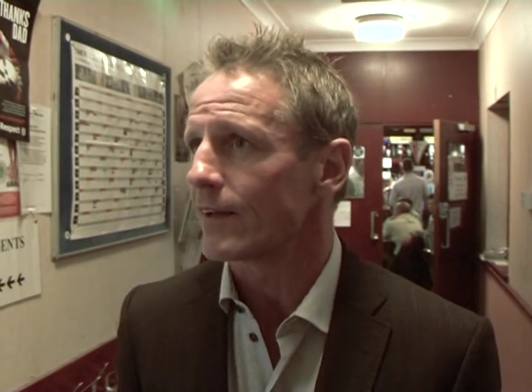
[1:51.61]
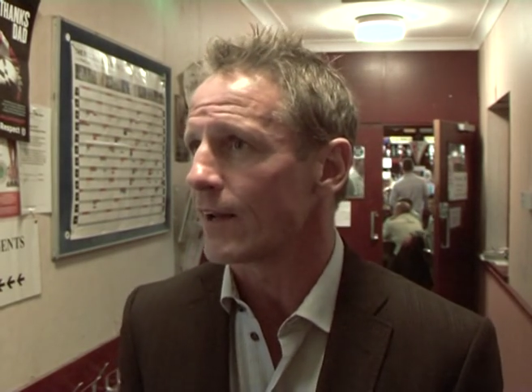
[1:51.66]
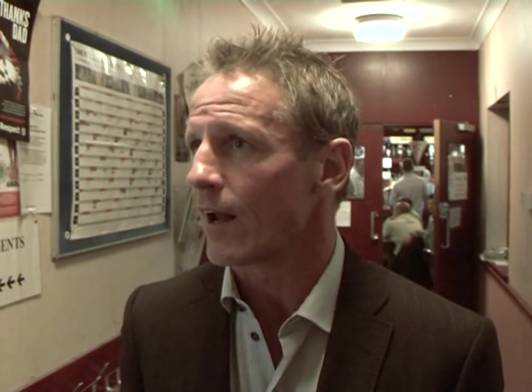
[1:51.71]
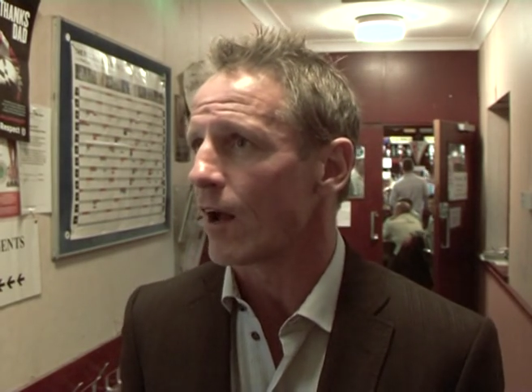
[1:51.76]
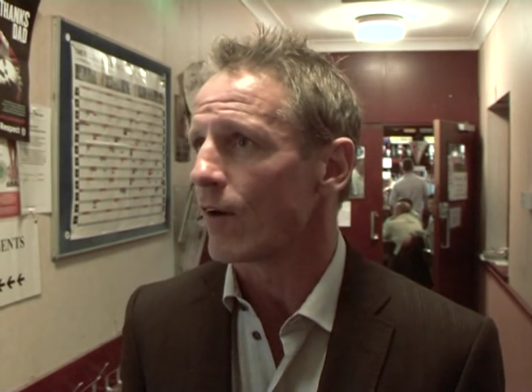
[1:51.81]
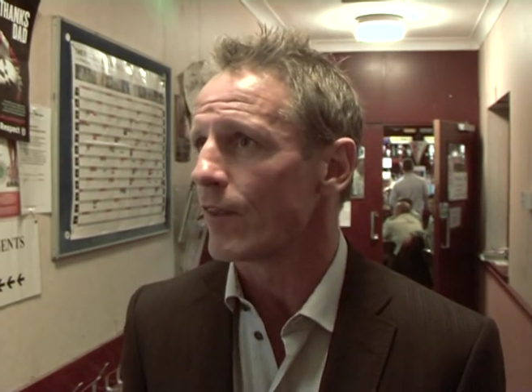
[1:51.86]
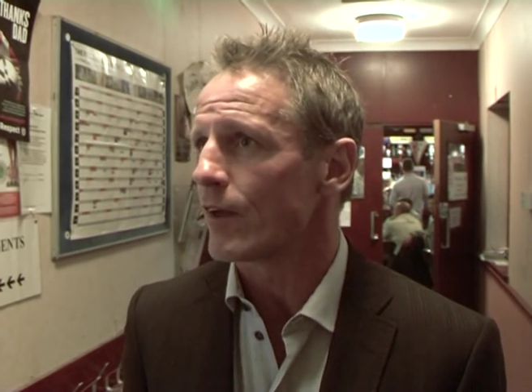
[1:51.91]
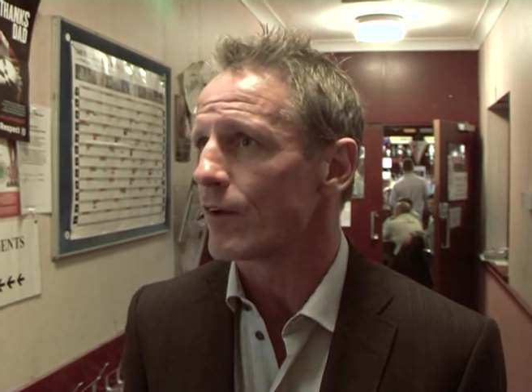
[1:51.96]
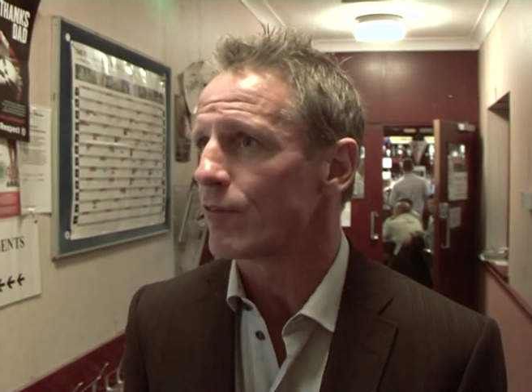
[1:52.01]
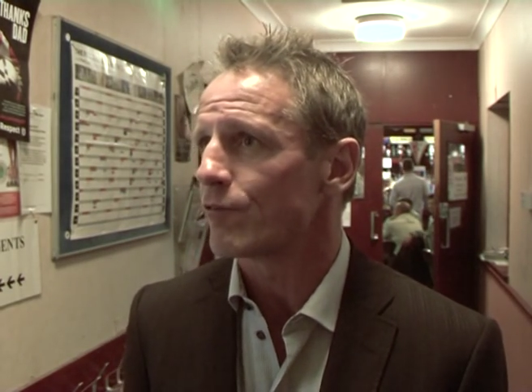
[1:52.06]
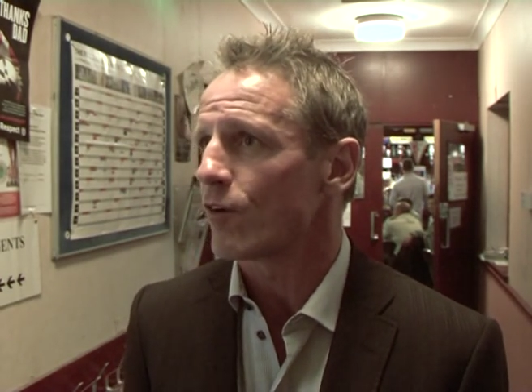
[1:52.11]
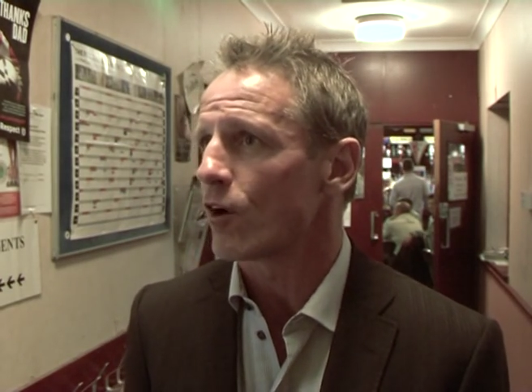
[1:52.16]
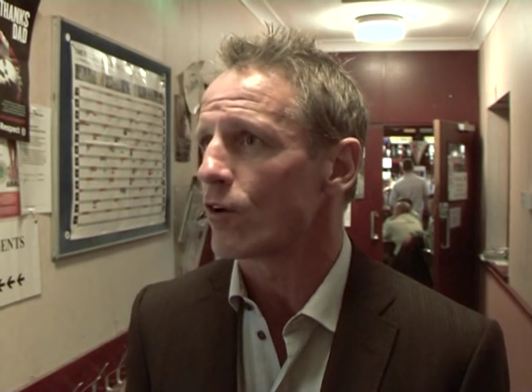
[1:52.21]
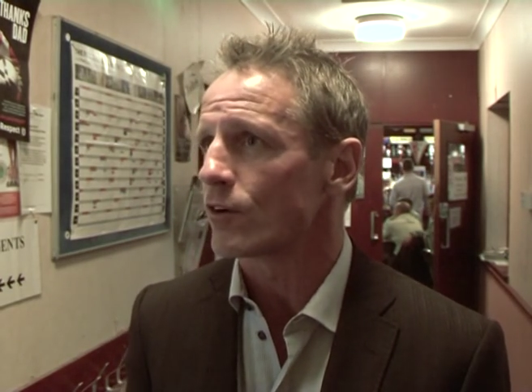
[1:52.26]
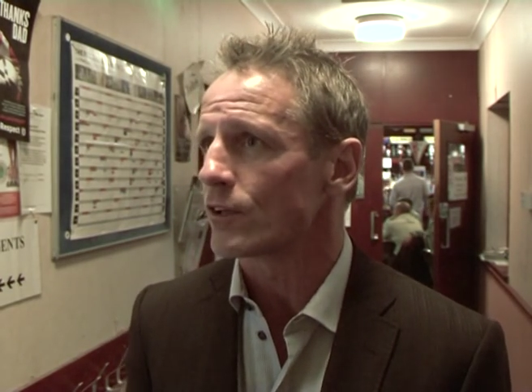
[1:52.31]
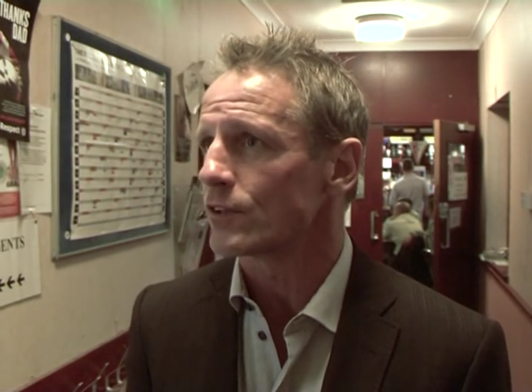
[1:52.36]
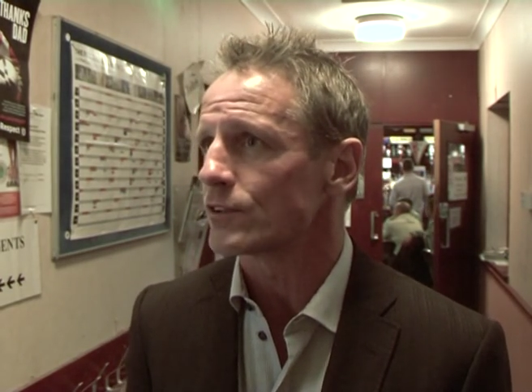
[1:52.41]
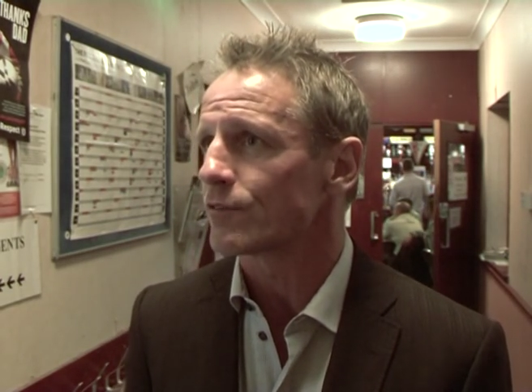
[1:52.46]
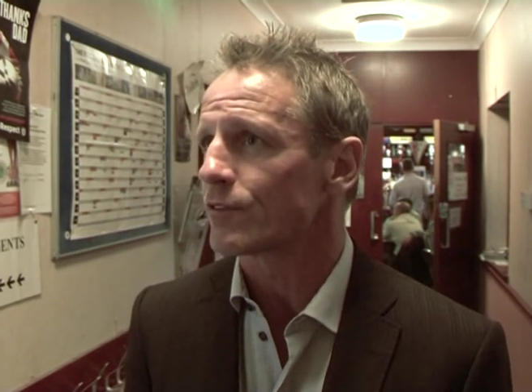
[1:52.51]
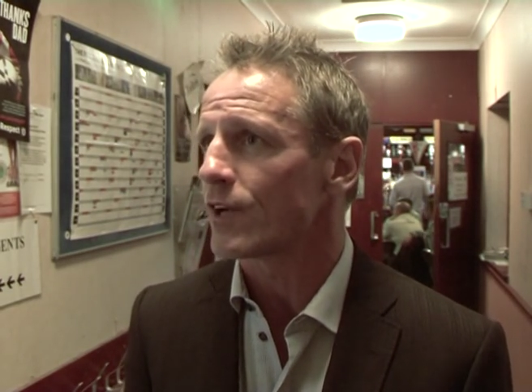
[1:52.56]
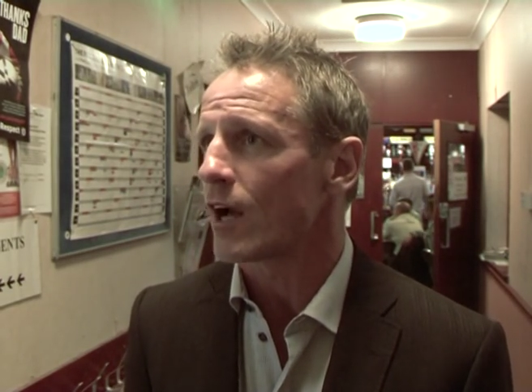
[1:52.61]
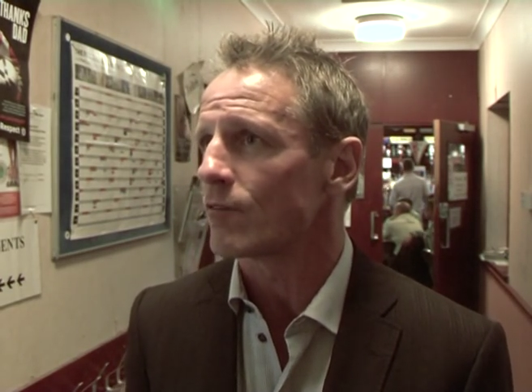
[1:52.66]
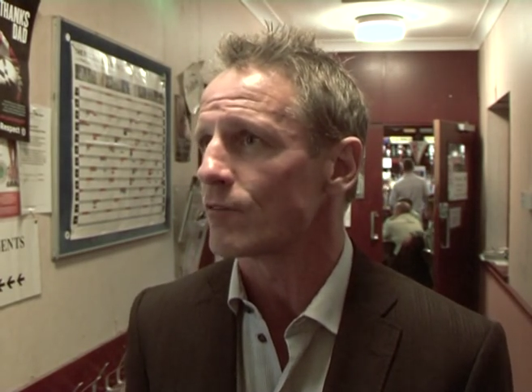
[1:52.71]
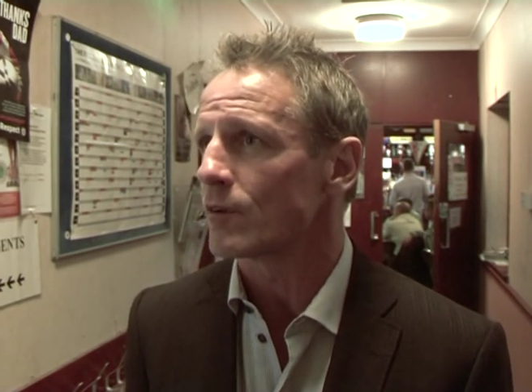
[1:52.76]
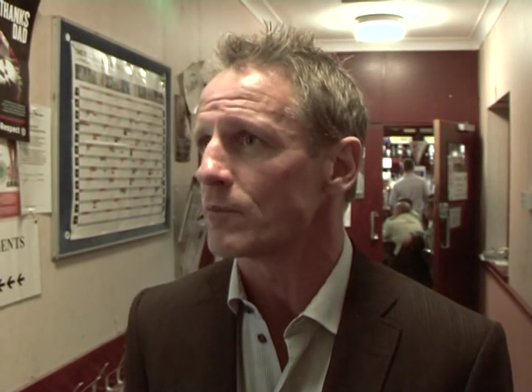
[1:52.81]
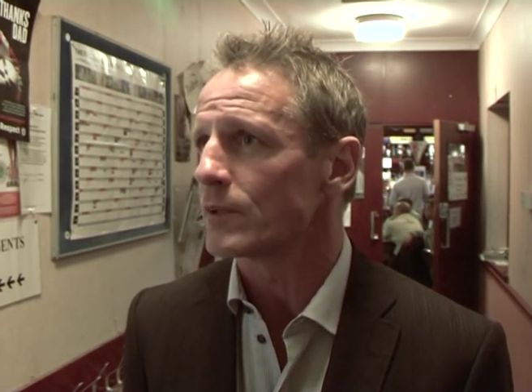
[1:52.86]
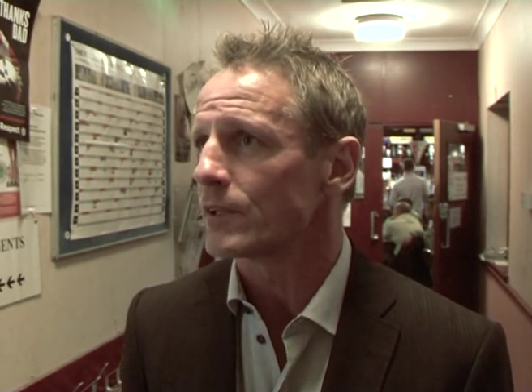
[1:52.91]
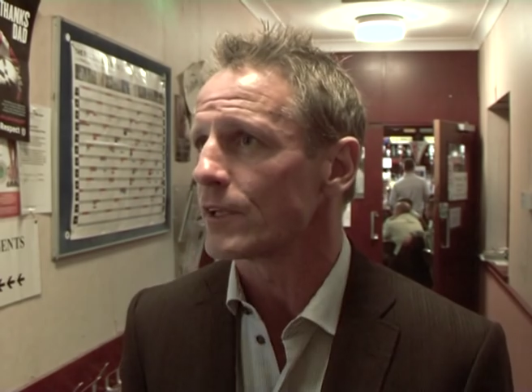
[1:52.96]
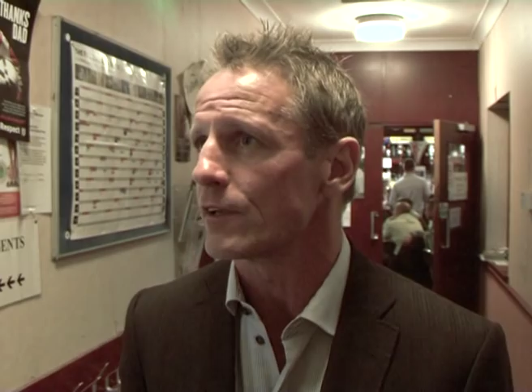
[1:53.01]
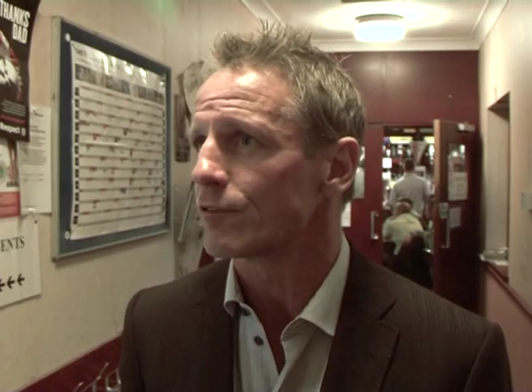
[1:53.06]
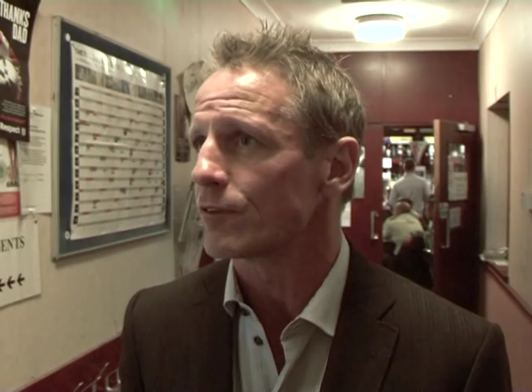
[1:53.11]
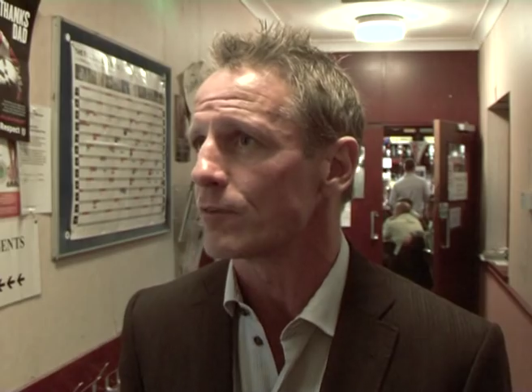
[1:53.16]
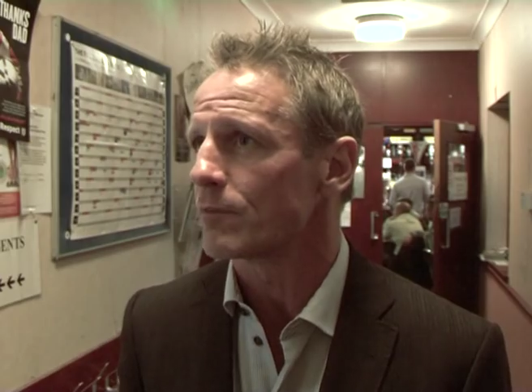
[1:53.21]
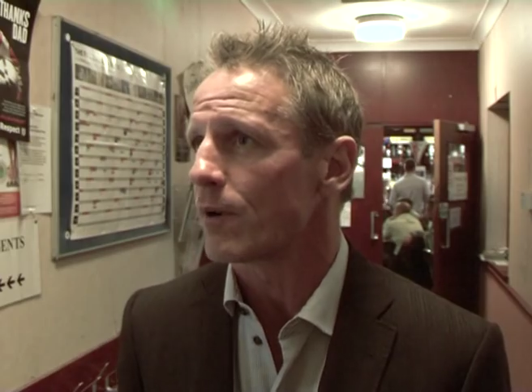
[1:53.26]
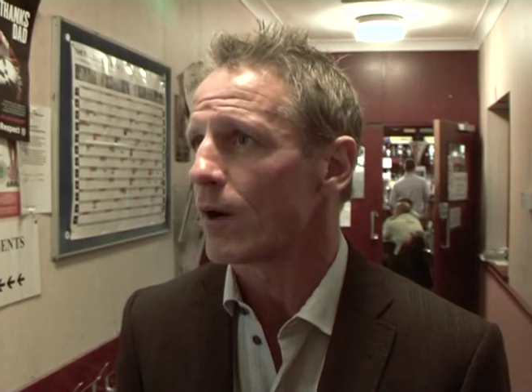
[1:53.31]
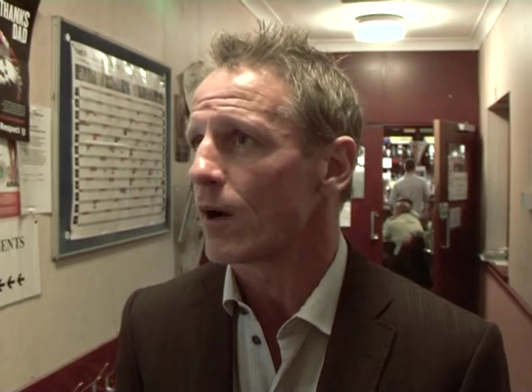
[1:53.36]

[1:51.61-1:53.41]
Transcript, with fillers: You know, they're foreigners, have come from a different